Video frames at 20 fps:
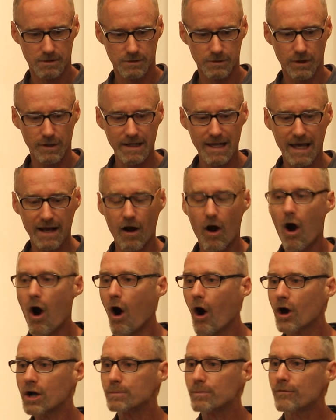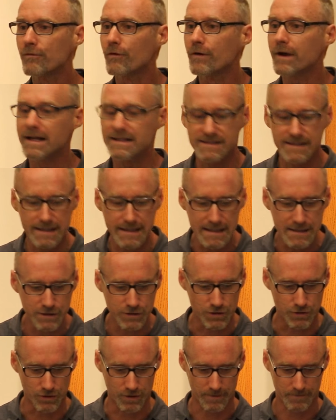It's going to get harder before it gets
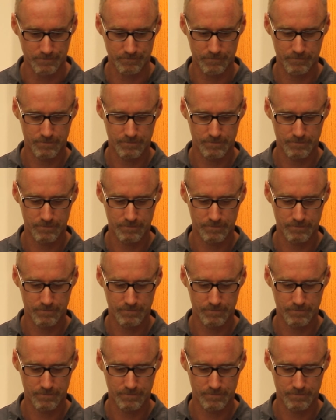easier.